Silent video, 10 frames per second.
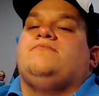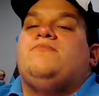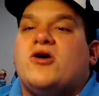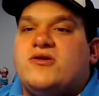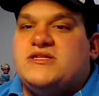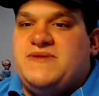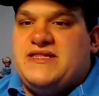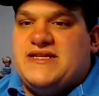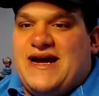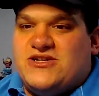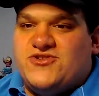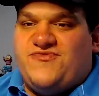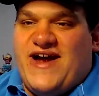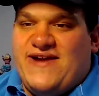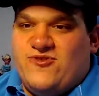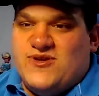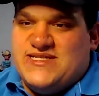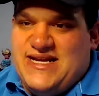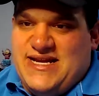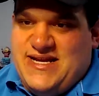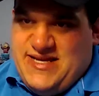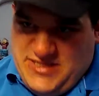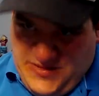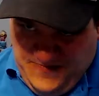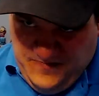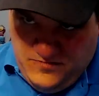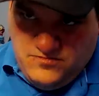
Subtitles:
Marlins beat the Dodgers 5-4 in 10 innings.